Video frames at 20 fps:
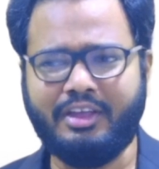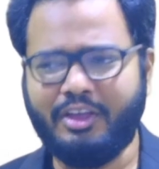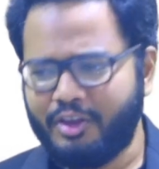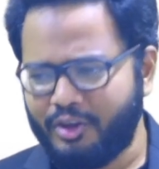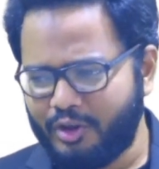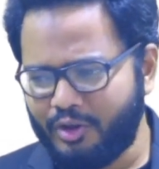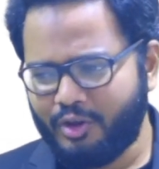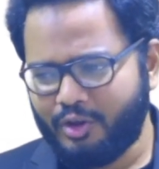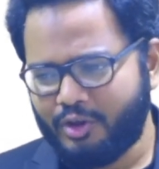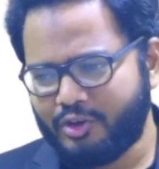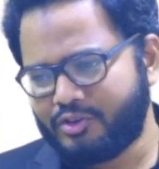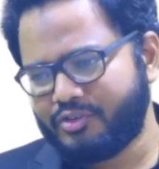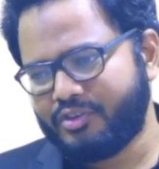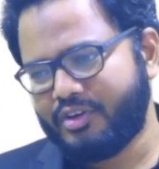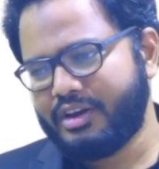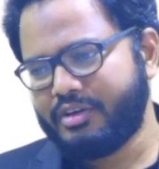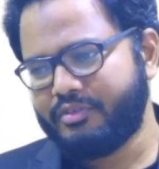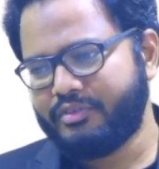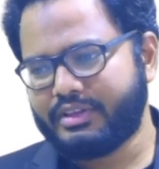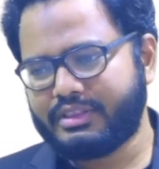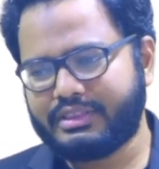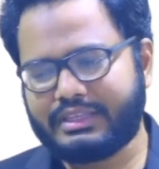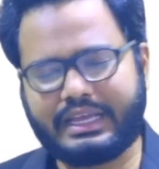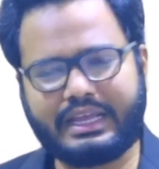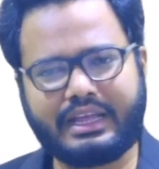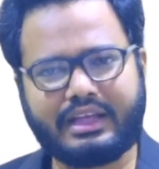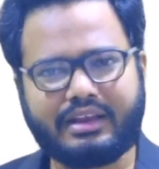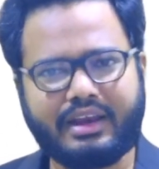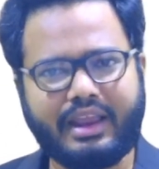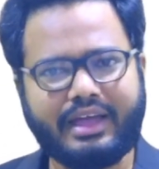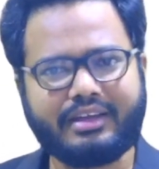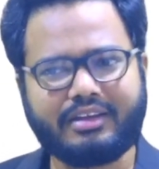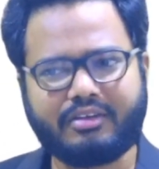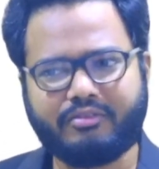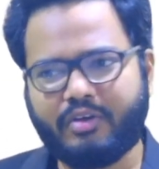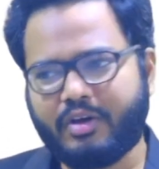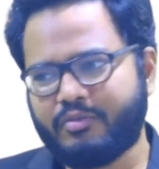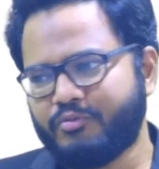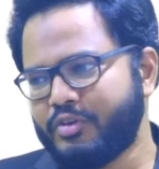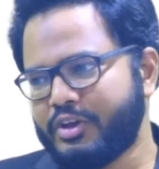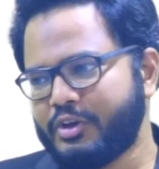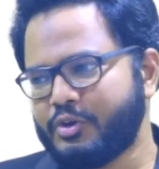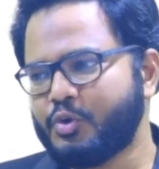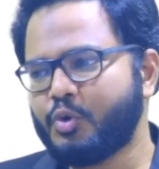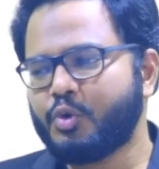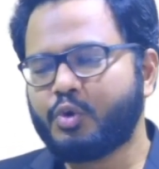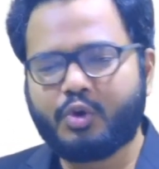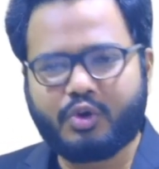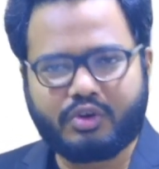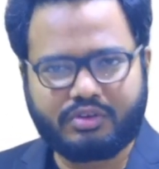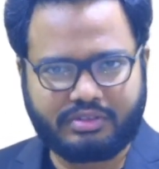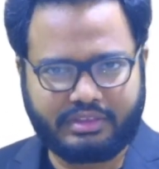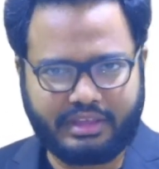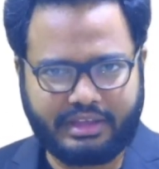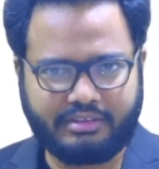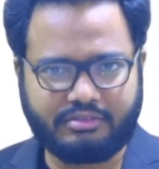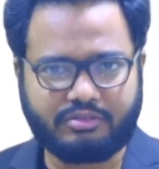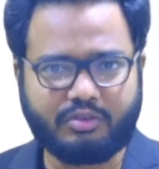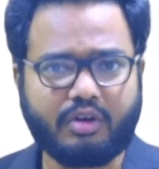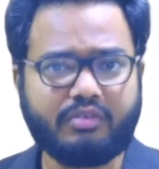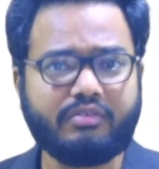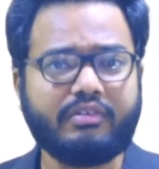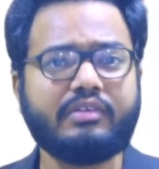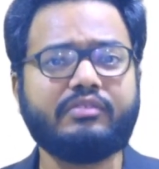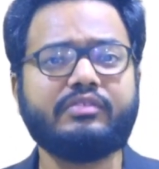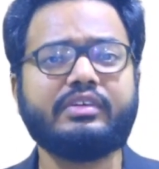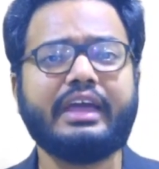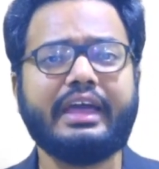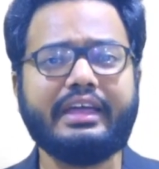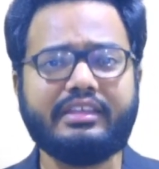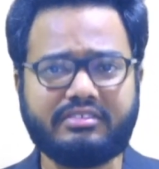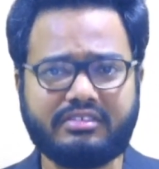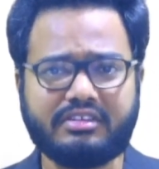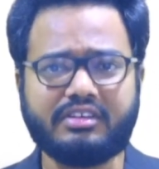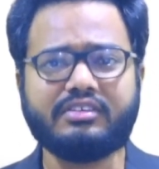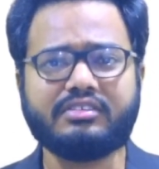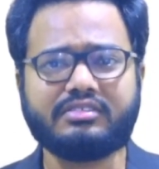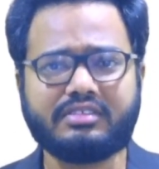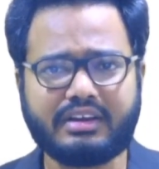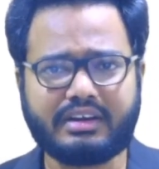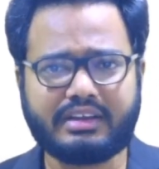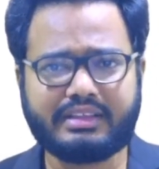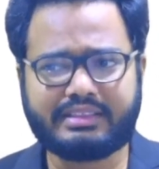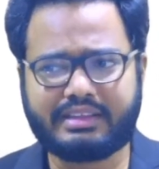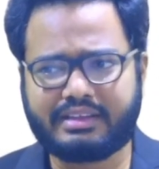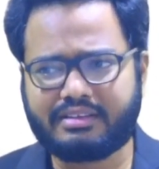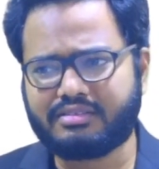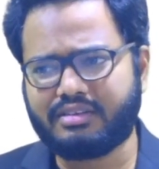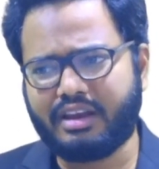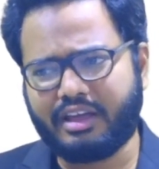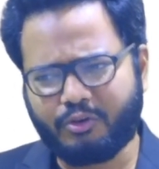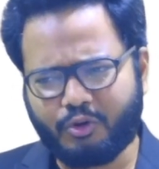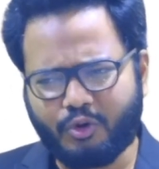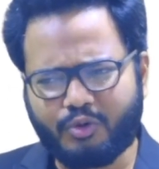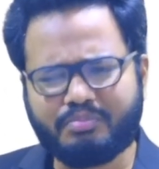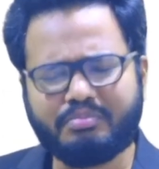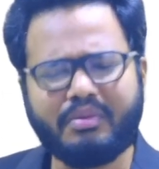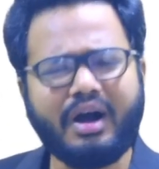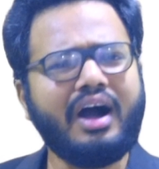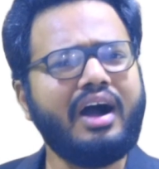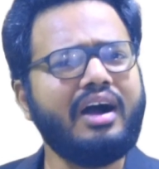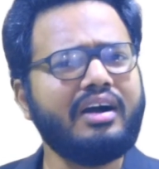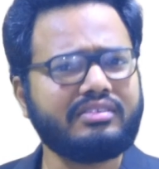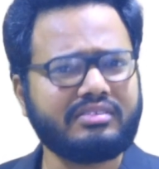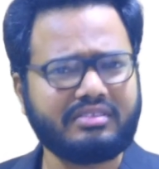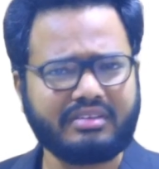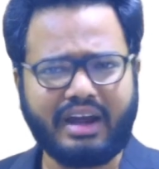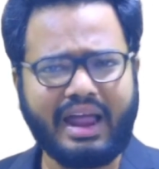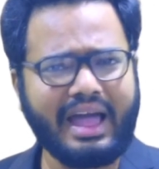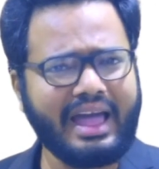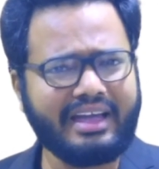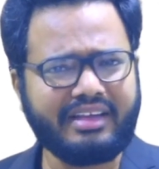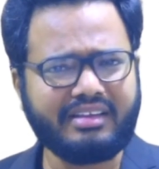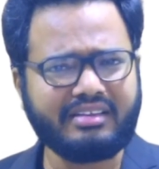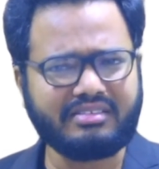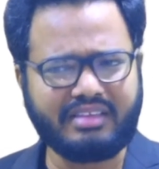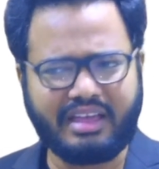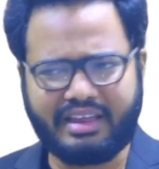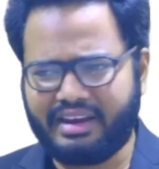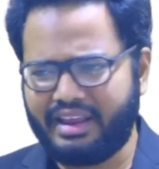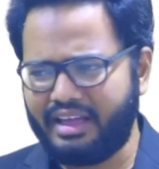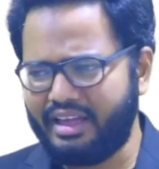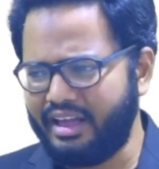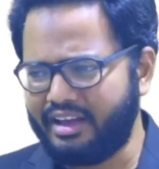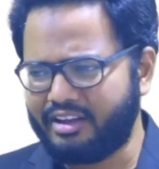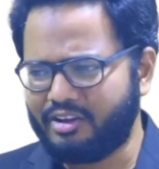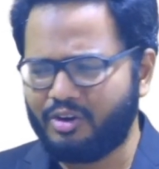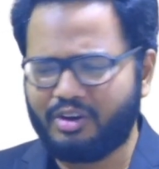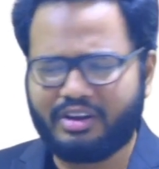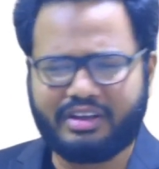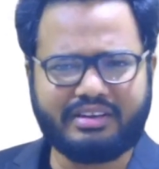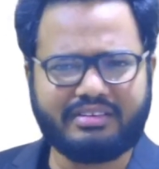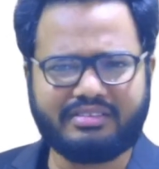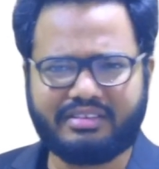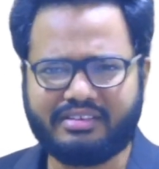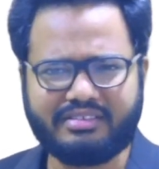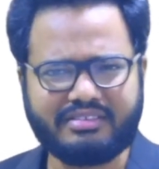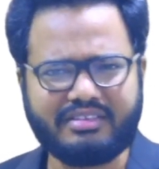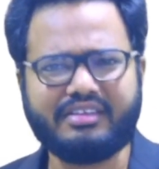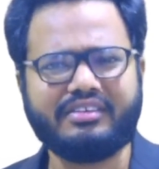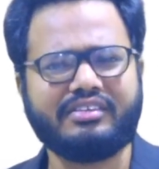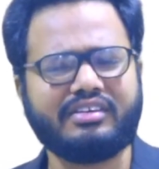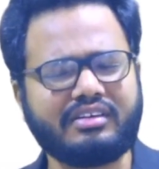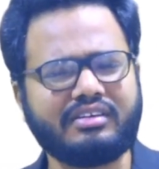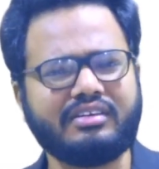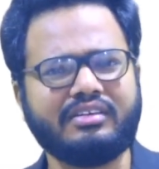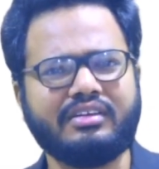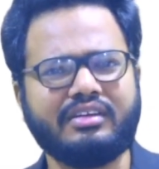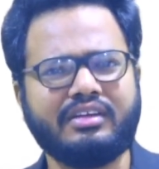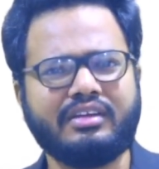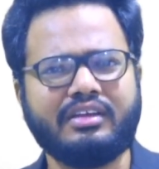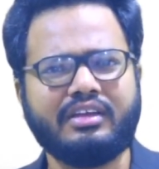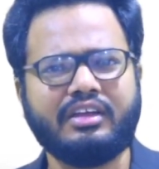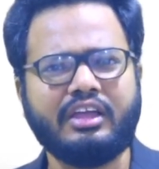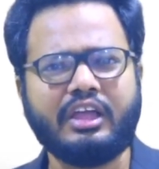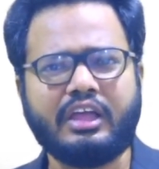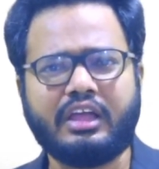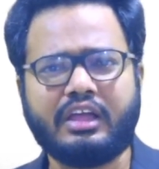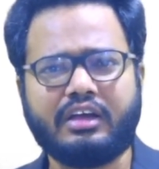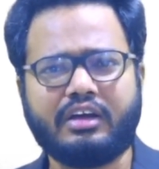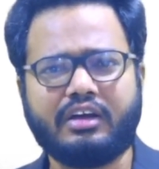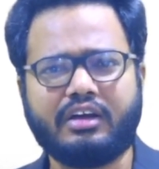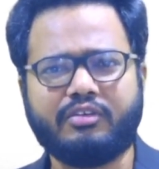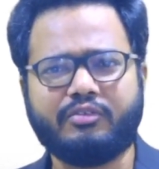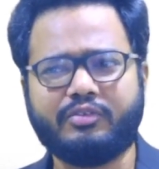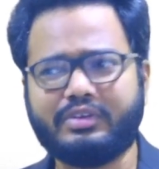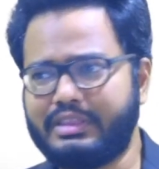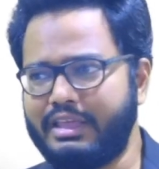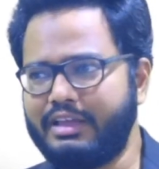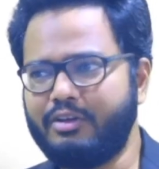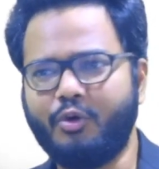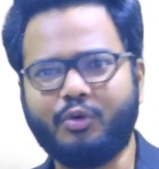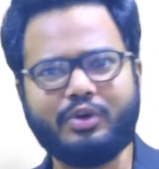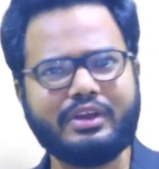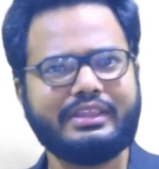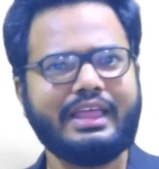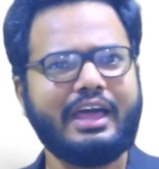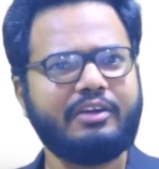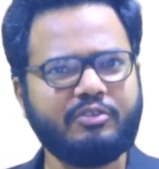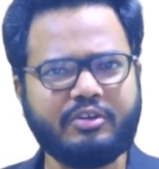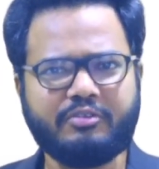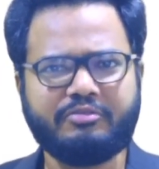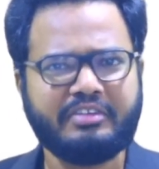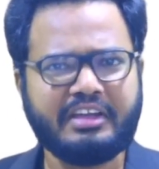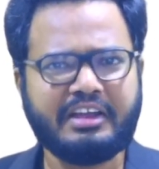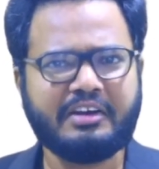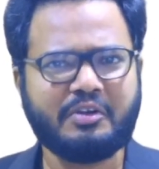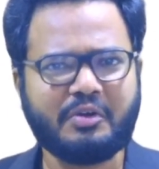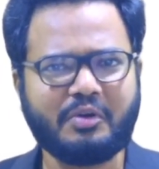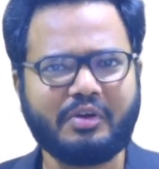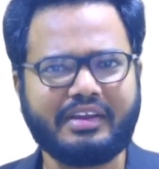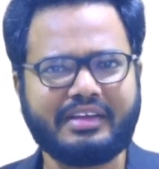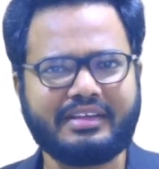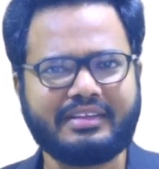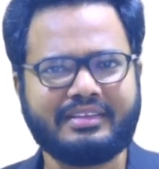You know, usually we think like when we do good things or when we achieve certain things like good marks, ranks and accolades, etc., we think only then we feel good.